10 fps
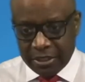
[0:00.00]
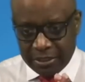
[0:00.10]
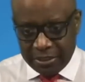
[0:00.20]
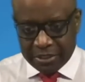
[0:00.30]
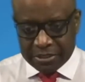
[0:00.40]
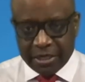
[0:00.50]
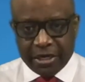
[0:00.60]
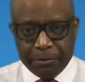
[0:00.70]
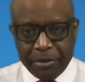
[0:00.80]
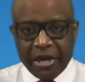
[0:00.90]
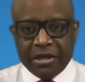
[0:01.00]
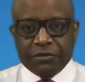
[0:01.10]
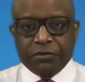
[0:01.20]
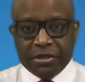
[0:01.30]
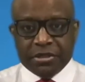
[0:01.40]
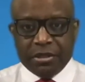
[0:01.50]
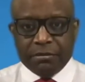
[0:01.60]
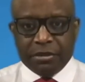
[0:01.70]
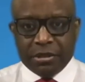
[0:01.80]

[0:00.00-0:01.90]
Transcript: yes, can I buy this for this number?